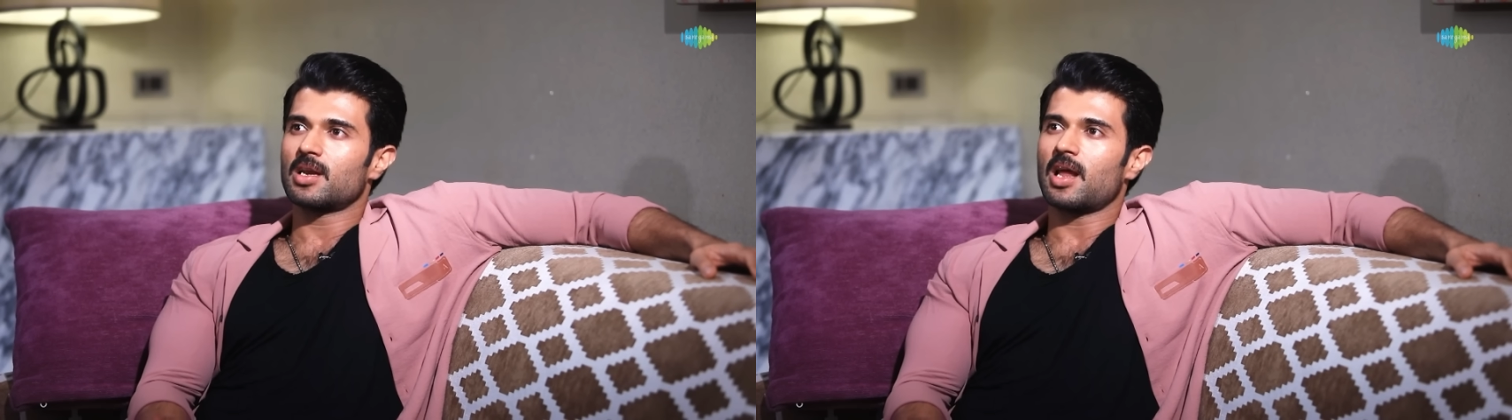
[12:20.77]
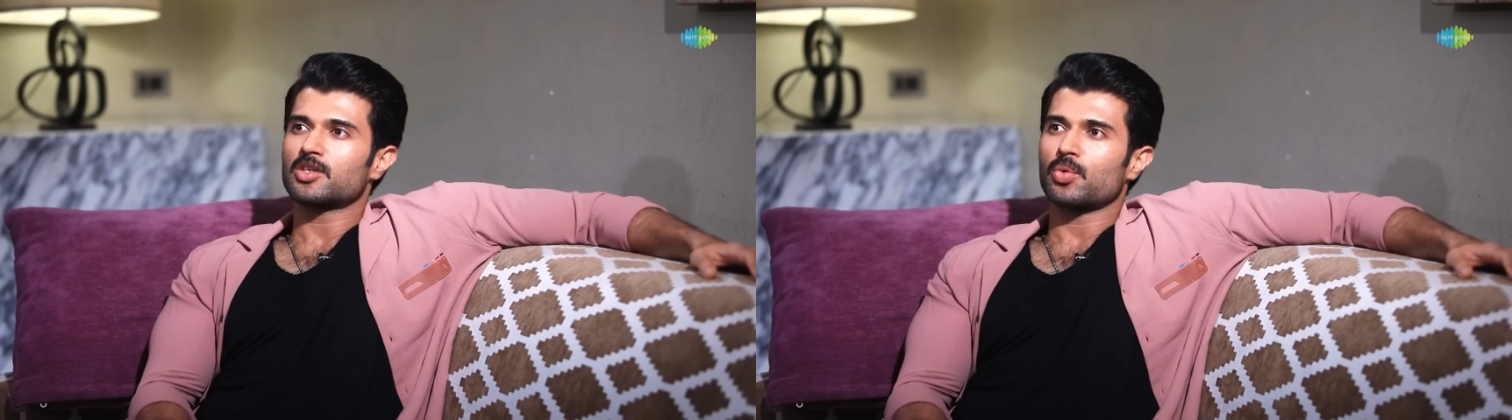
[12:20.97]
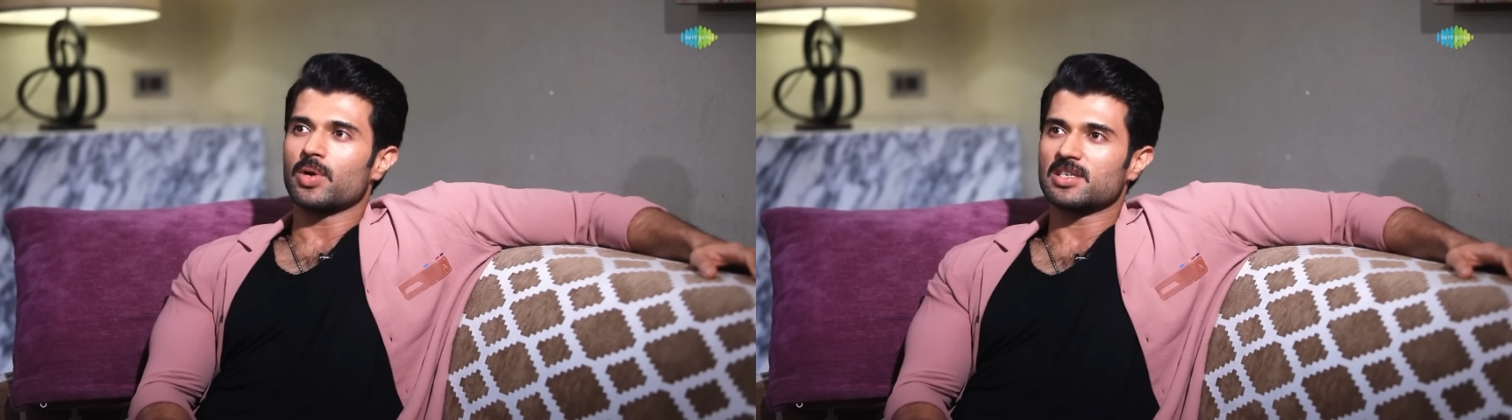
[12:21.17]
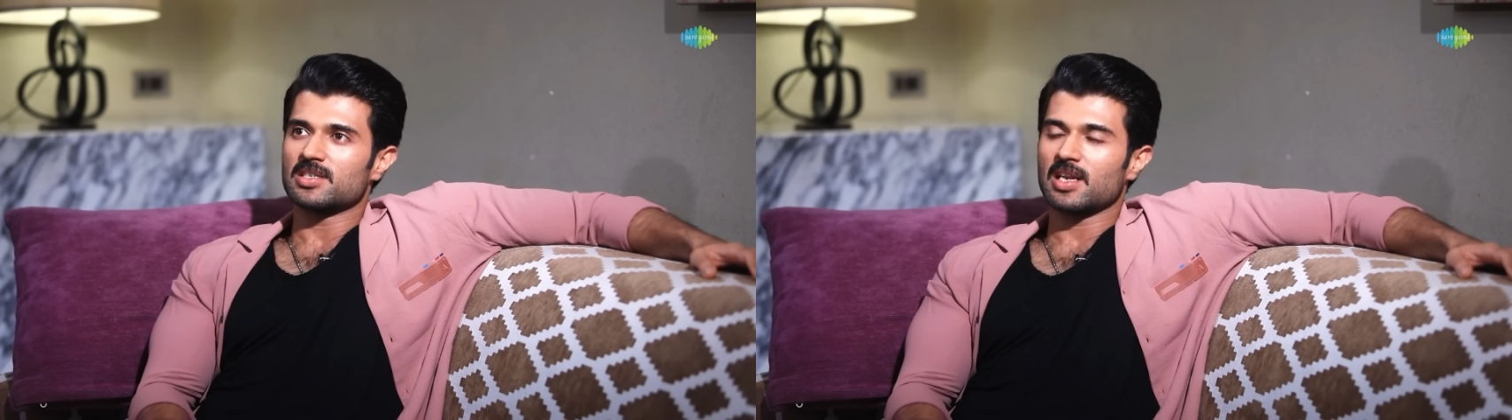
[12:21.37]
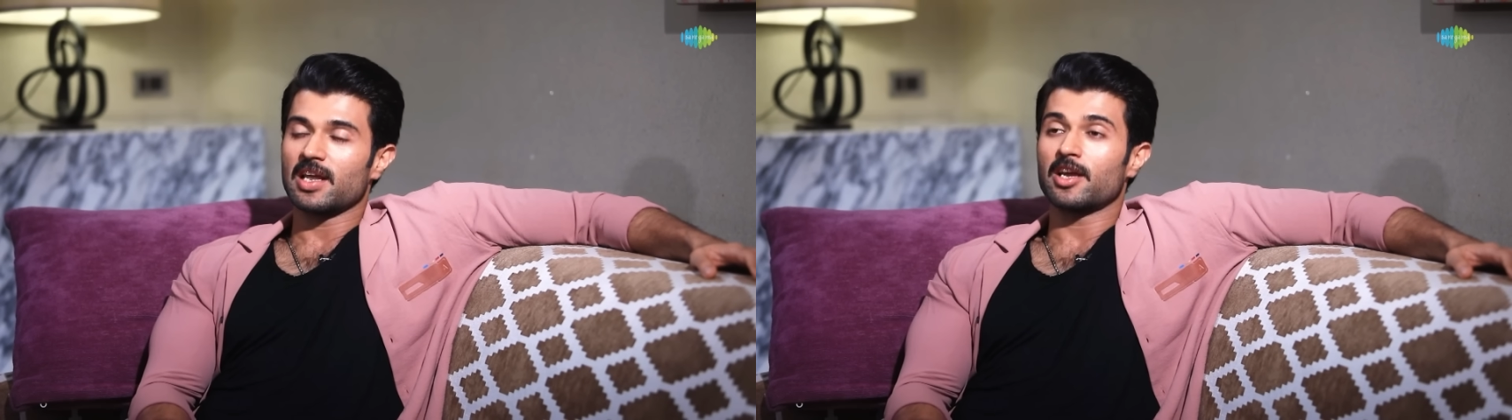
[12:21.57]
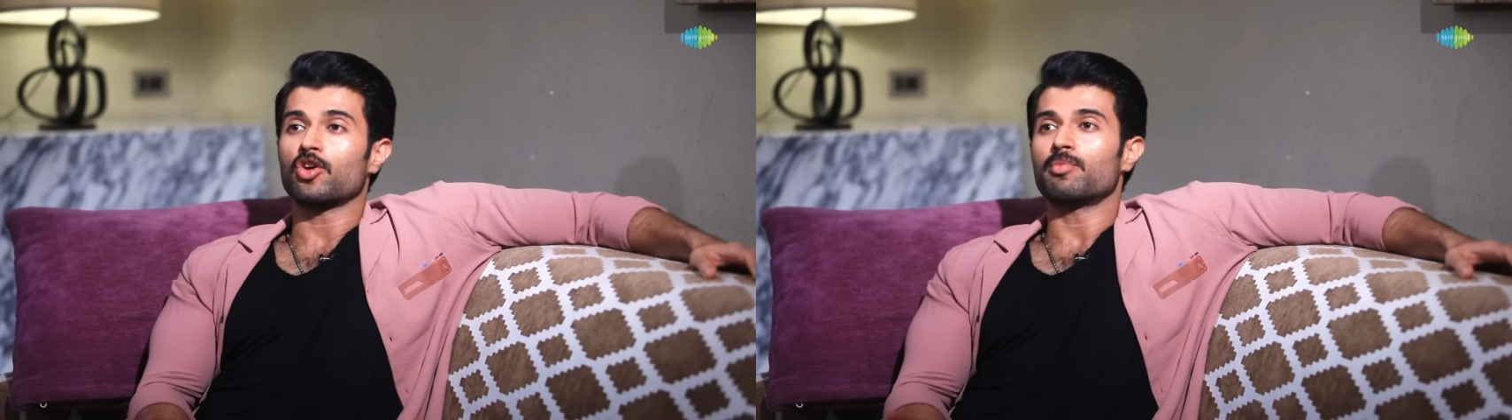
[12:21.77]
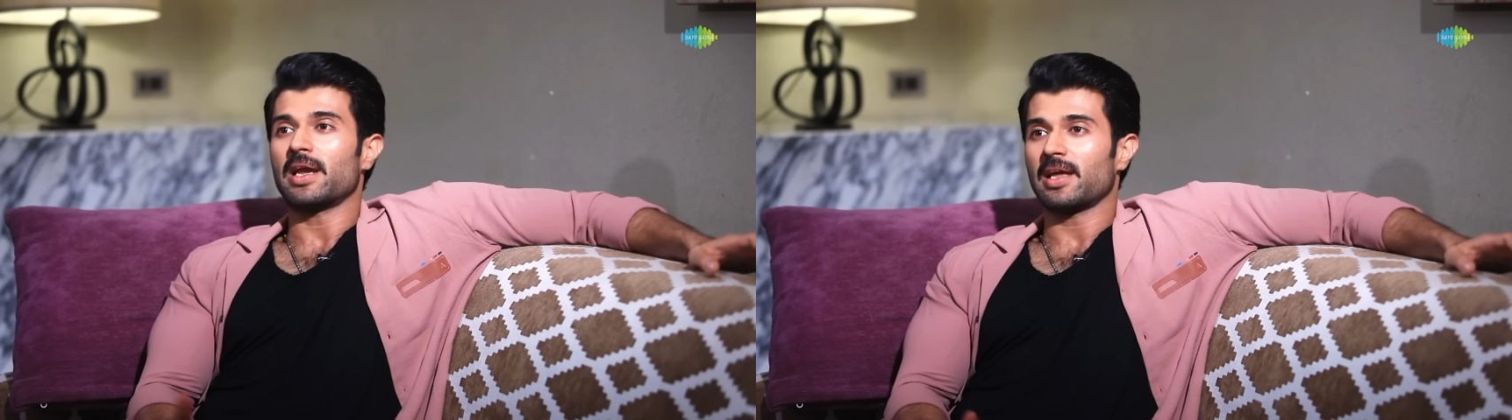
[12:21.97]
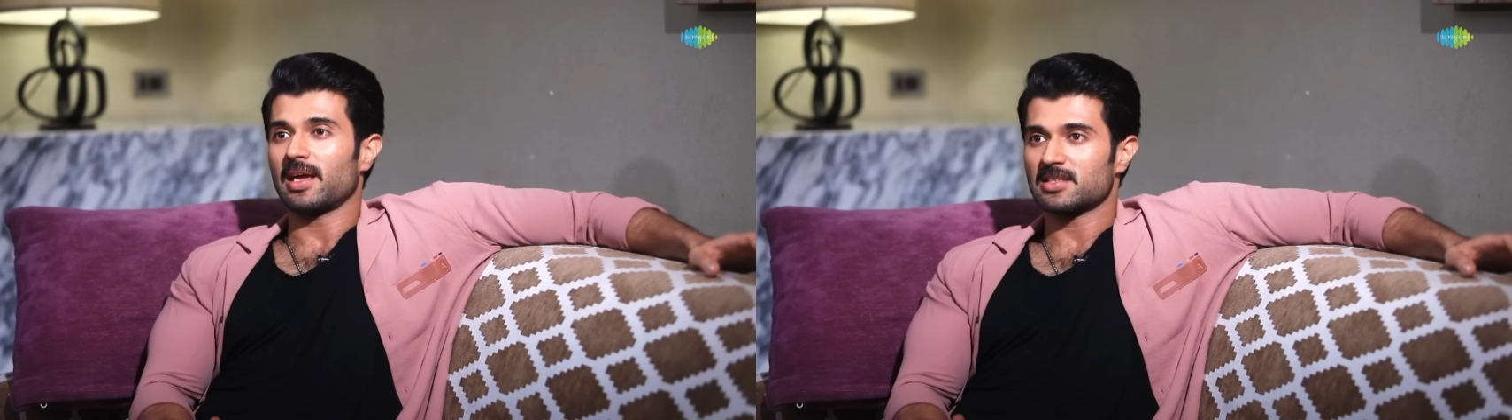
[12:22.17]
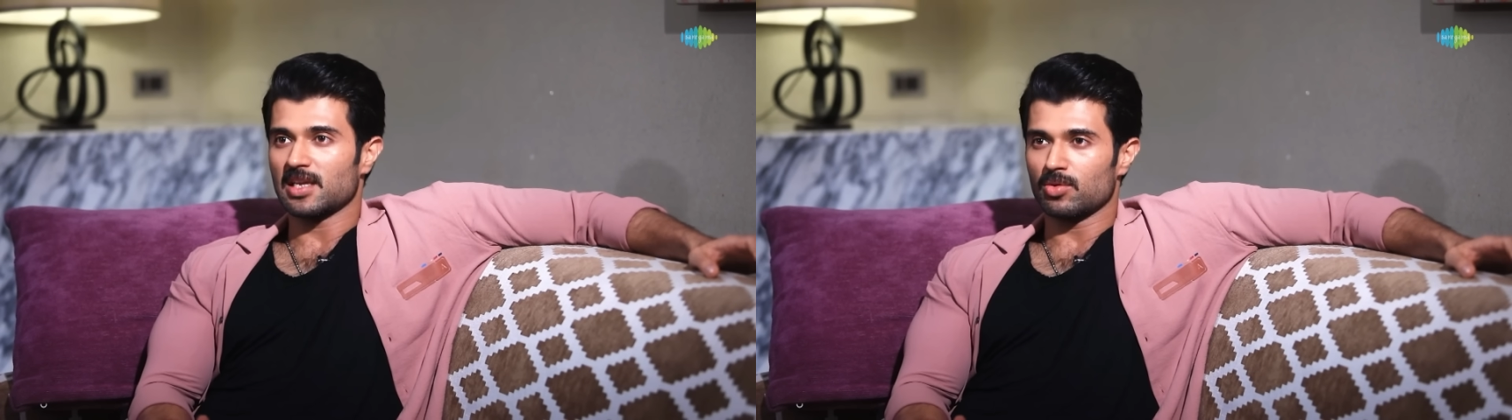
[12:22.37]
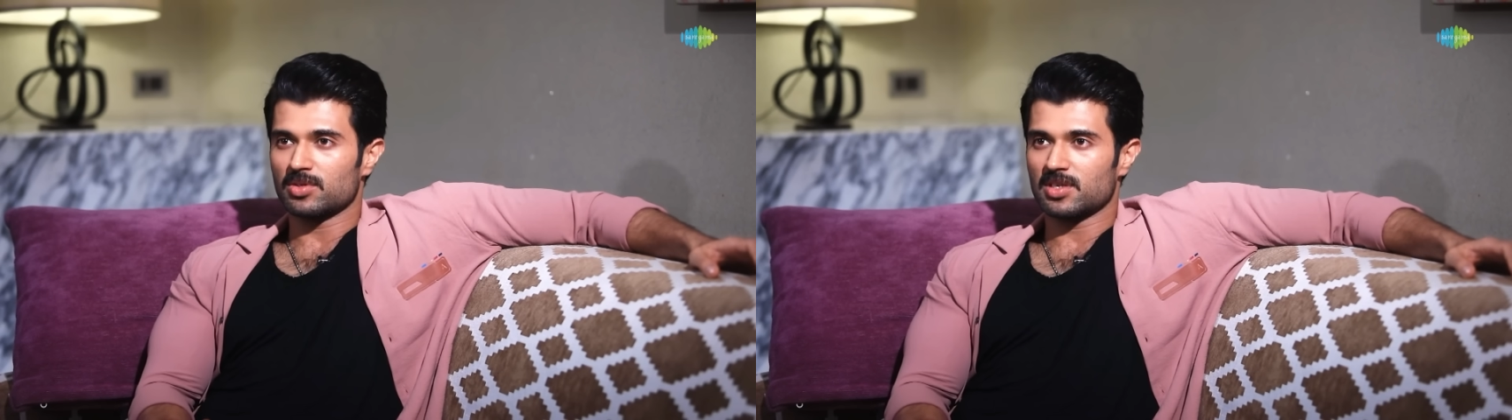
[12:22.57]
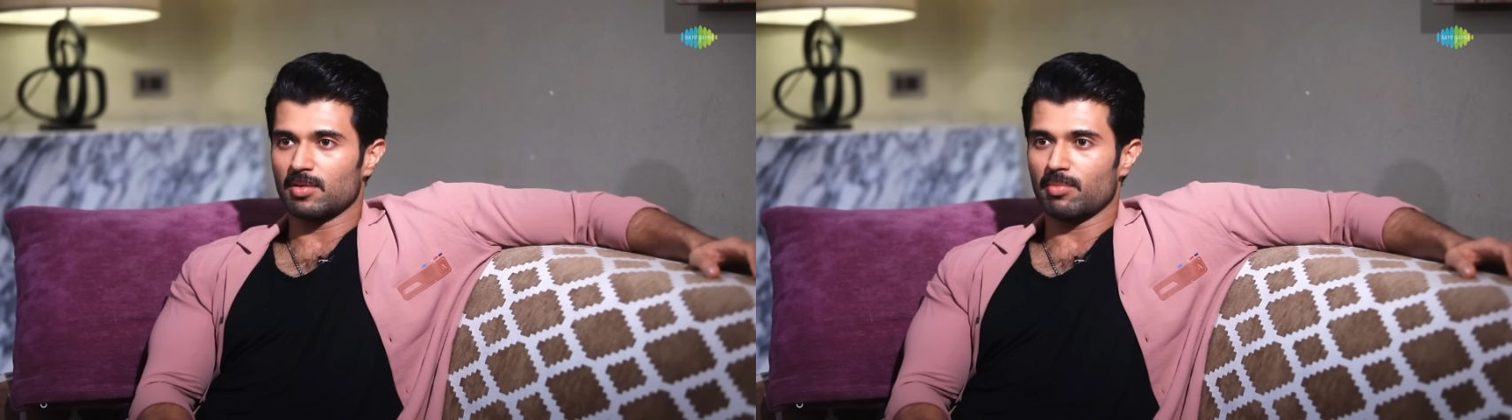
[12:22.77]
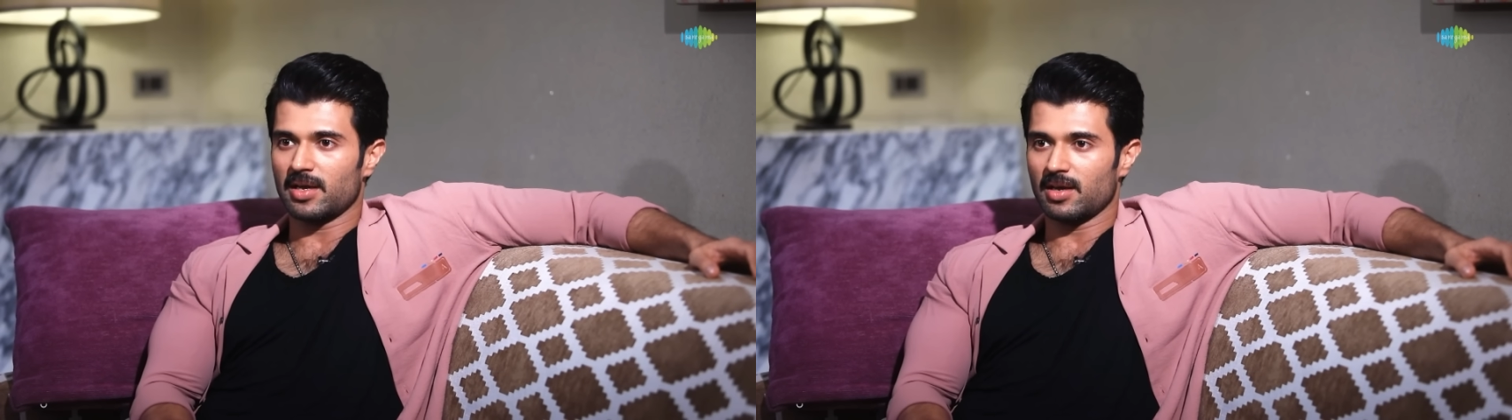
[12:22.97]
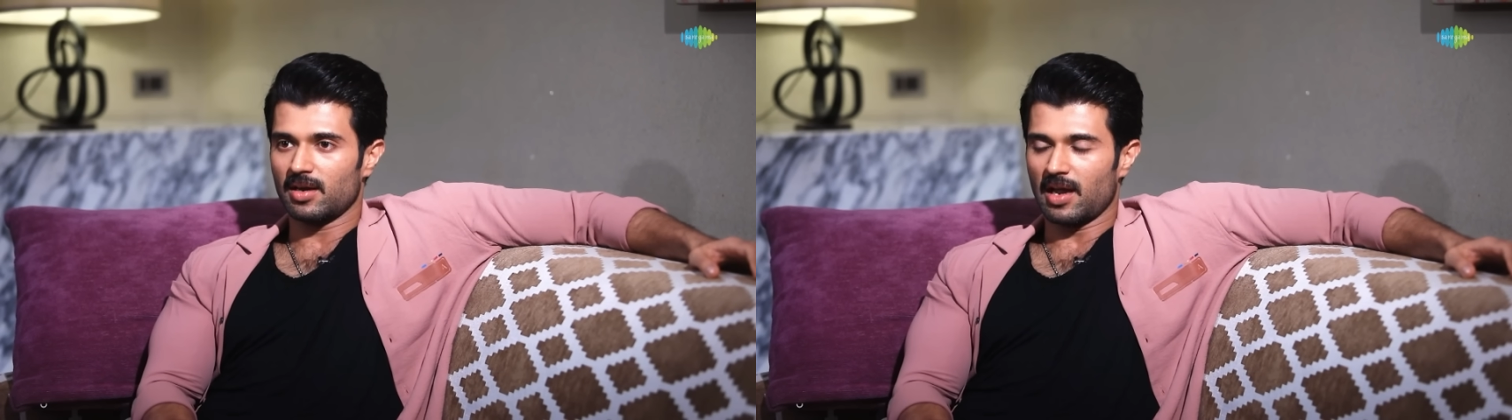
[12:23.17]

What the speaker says: asked questions like you're bringing South cinema here.